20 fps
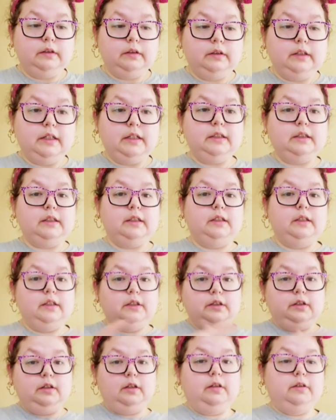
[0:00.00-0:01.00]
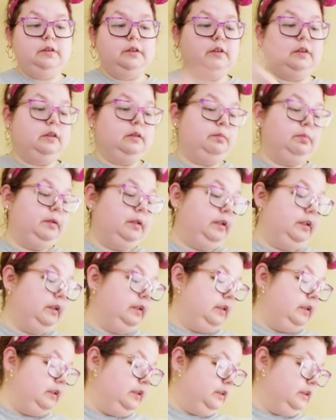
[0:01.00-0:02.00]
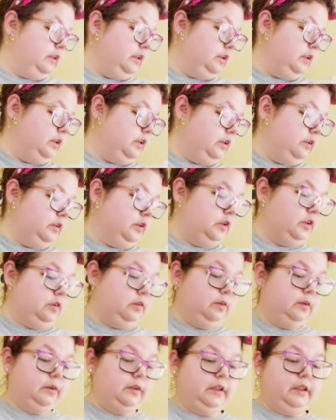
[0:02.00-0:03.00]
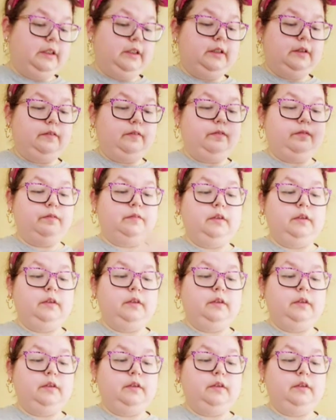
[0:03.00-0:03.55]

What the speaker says: that's the next haul is gonna be, is the dollar store and